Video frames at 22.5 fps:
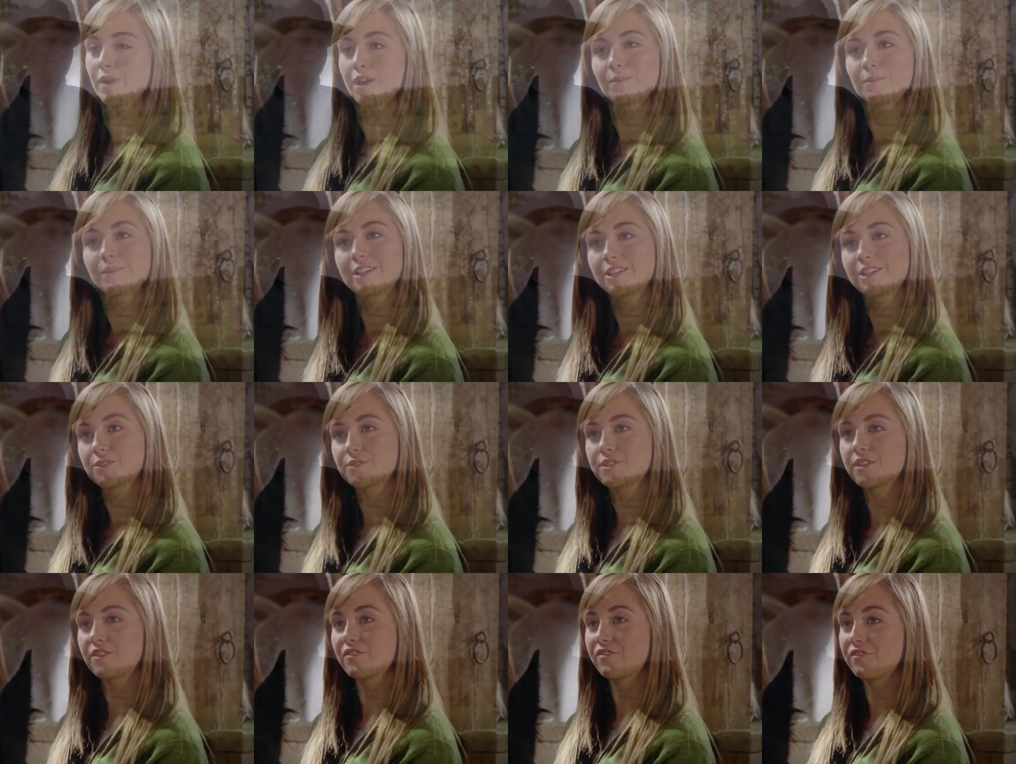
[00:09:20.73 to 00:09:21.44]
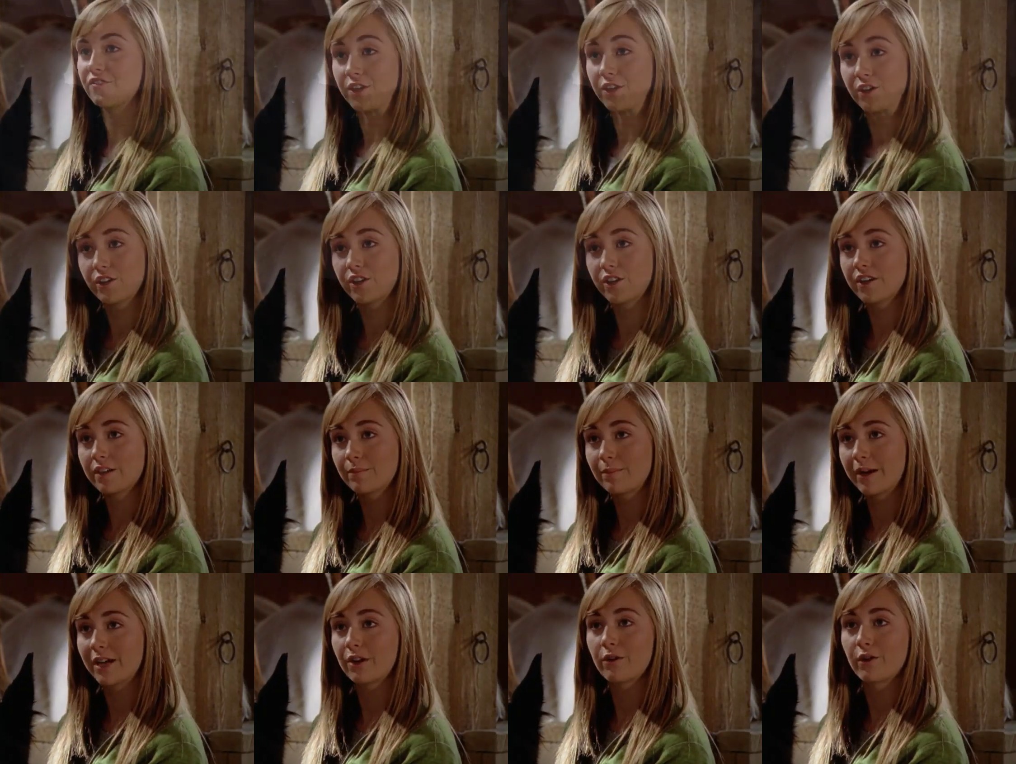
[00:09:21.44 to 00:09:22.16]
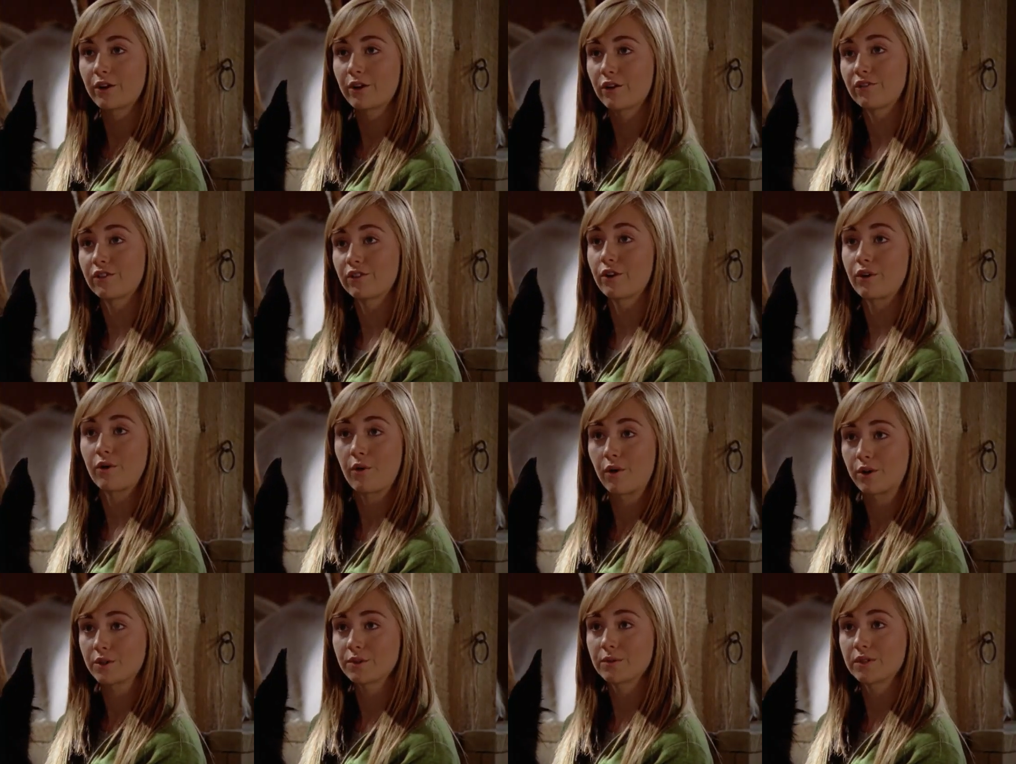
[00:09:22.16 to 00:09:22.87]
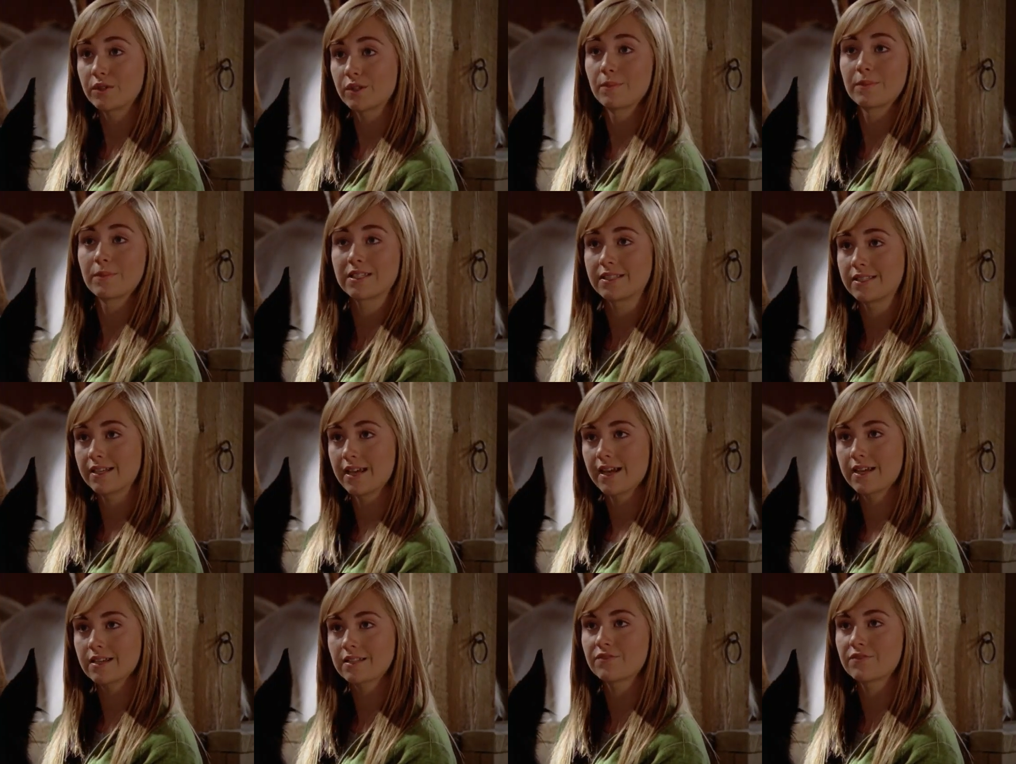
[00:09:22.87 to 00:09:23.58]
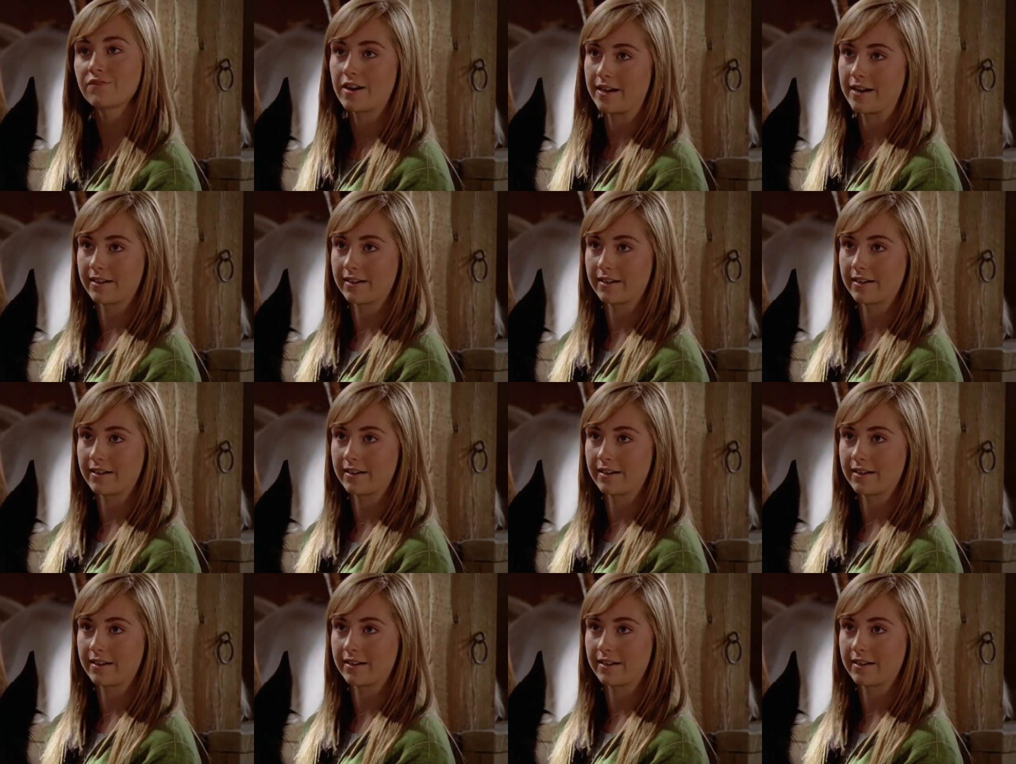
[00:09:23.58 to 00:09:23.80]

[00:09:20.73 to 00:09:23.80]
She felt her heart race, her pulse quicken.